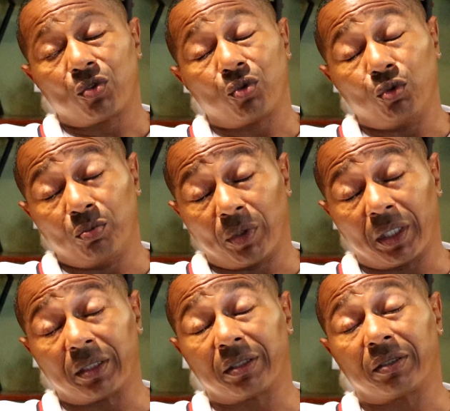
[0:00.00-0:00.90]
two
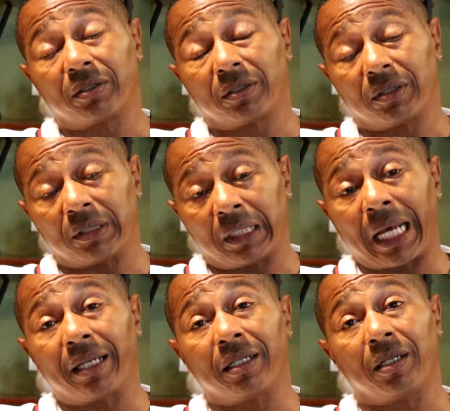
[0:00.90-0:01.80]
months
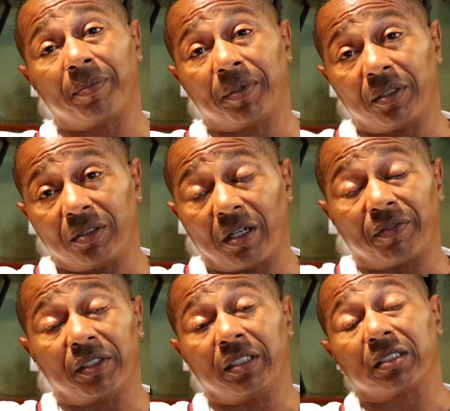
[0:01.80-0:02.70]
and I ended up in
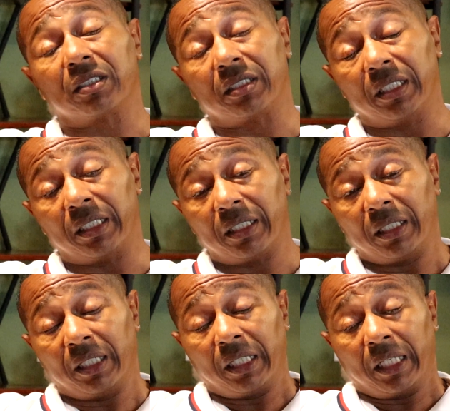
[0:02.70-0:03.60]
another incident.
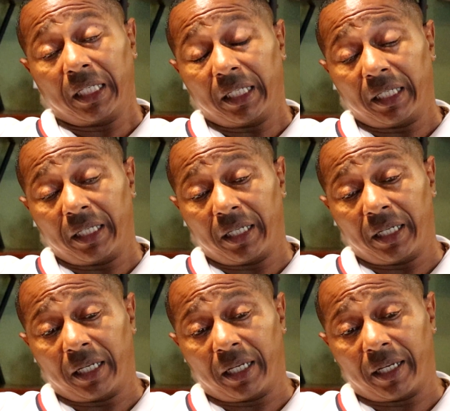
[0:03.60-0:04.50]

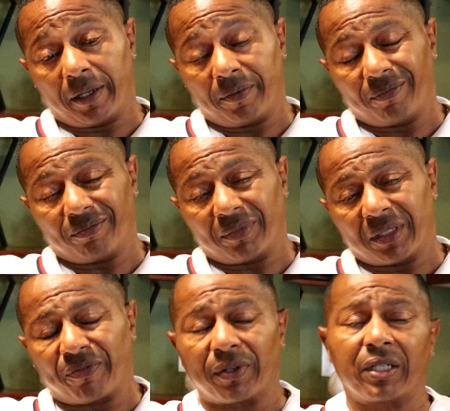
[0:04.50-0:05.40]
And
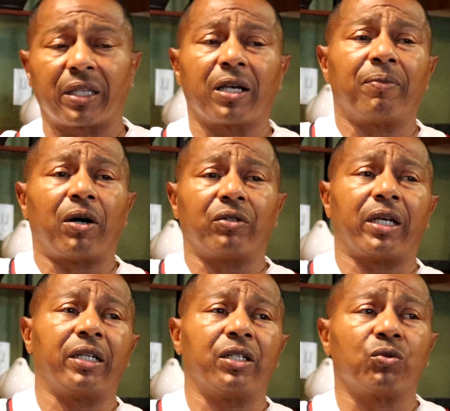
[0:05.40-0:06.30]
the funny thing about
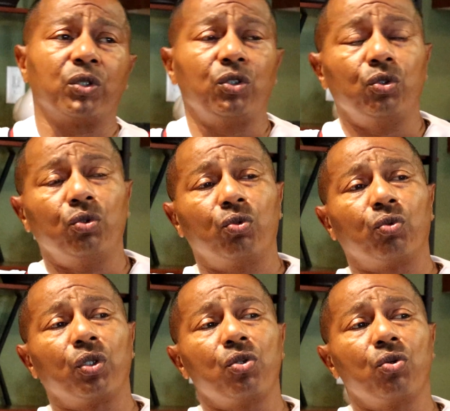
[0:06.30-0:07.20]
that is when you
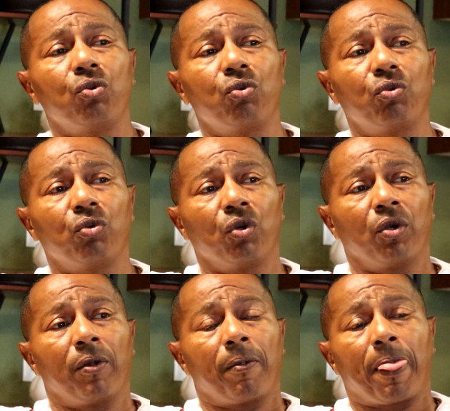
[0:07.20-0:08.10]
when you
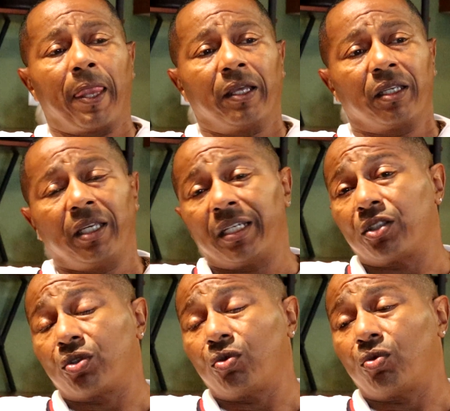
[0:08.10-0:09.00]
get
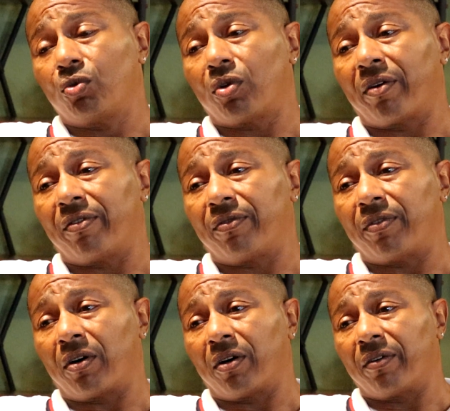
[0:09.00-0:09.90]
into
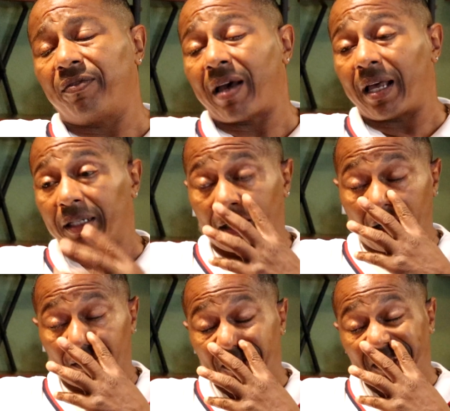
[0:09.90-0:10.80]
a, a violent
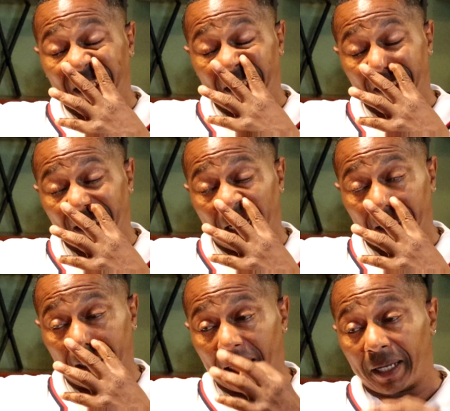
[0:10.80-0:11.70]
confrontation
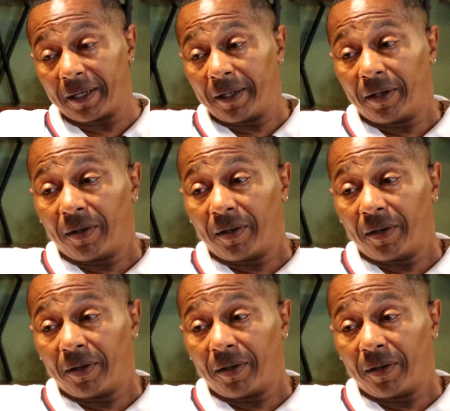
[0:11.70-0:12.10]
like that,